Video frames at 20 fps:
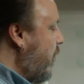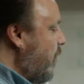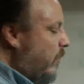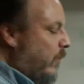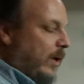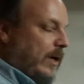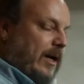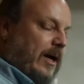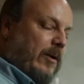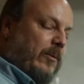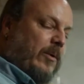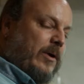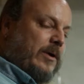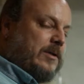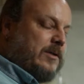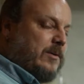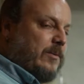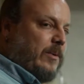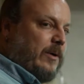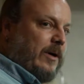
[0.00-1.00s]
What I
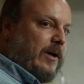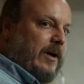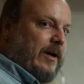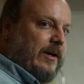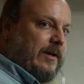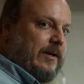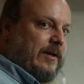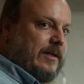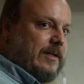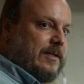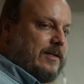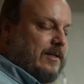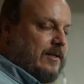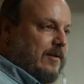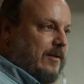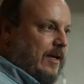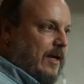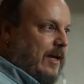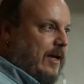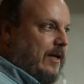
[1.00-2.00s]
want to work on
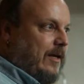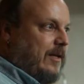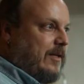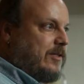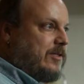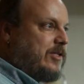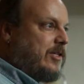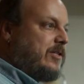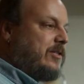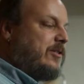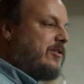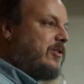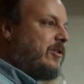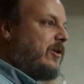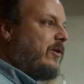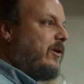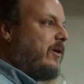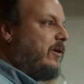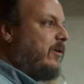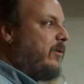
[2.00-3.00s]
today is just
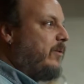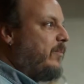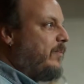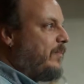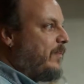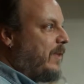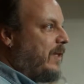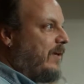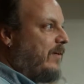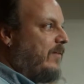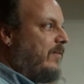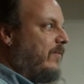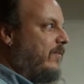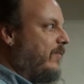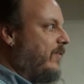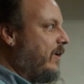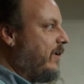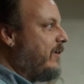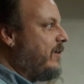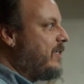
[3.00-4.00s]
show you
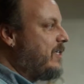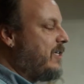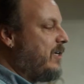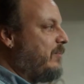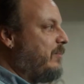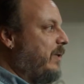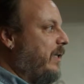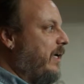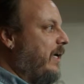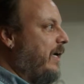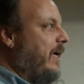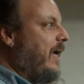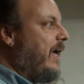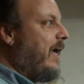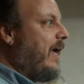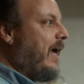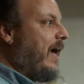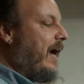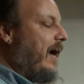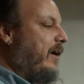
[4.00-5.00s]
very simply
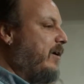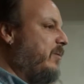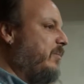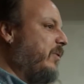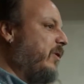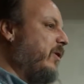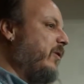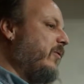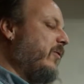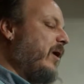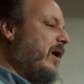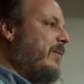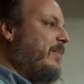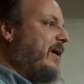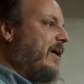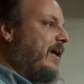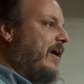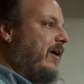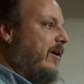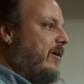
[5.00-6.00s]
how to program
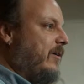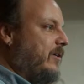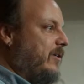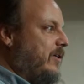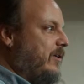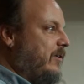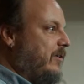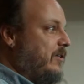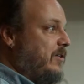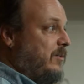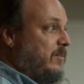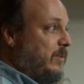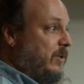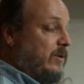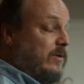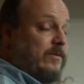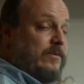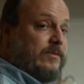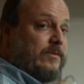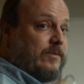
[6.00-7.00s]
a character to
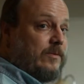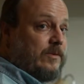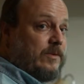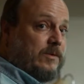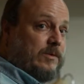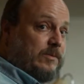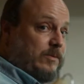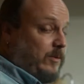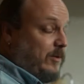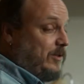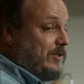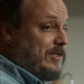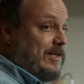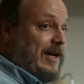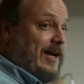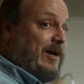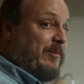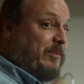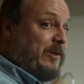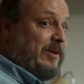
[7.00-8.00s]
move towards an
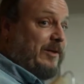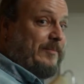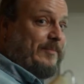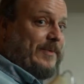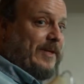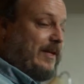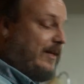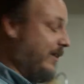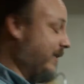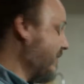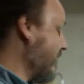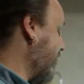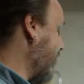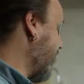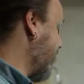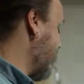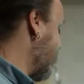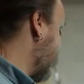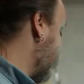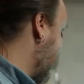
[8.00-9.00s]
apple, in this
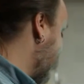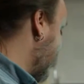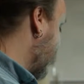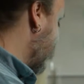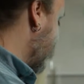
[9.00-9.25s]
case.